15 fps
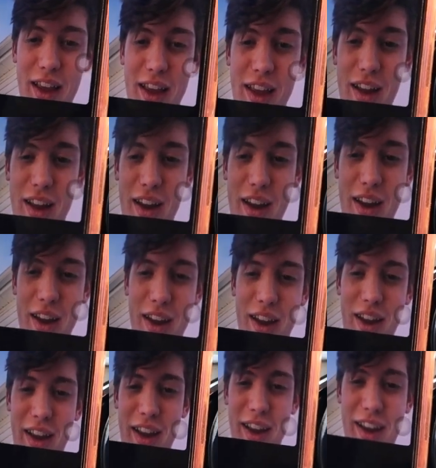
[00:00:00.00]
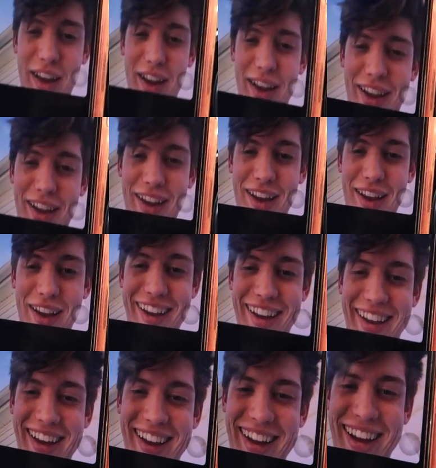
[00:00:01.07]
Why, bro? Nah, Junkie.
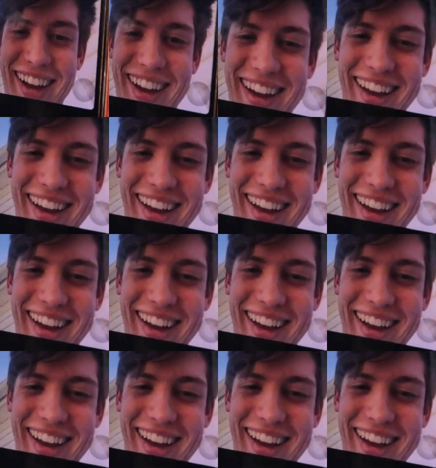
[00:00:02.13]
Nuh uh.